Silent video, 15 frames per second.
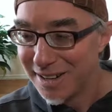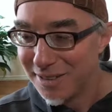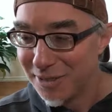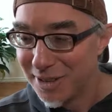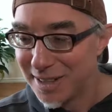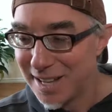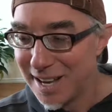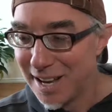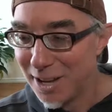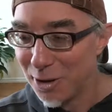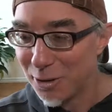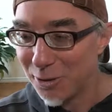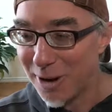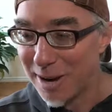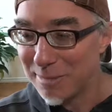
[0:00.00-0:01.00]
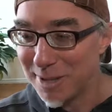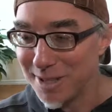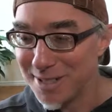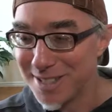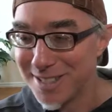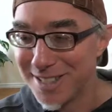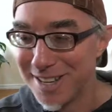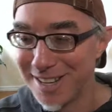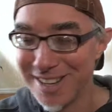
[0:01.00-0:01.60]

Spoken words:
with L. Roberts.